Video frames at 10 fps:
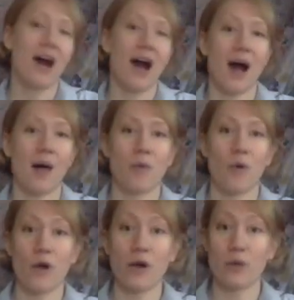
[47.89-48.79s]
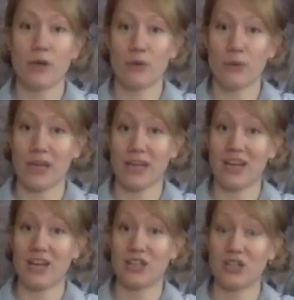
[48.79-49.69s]
or where we
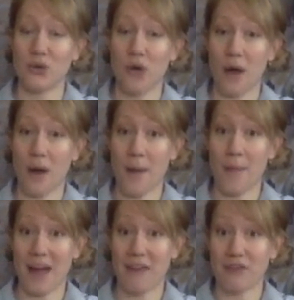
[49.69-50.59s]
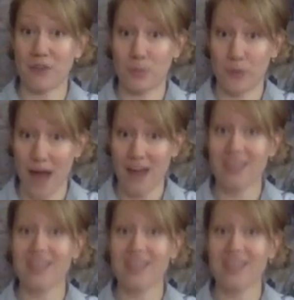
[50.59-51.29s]
do a mindful breath,